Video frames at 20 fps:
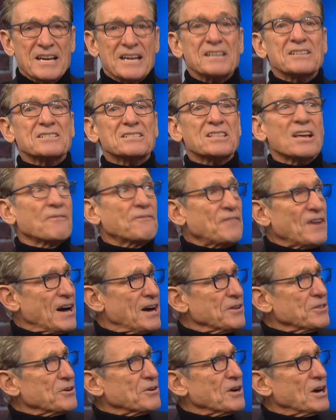is the
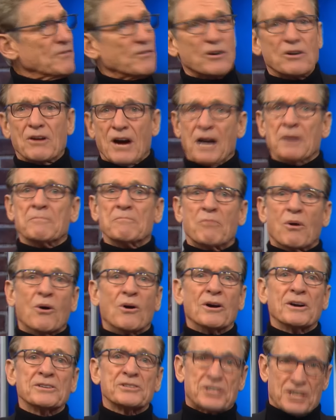father of her
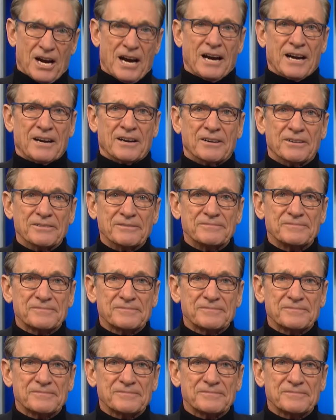unborn child.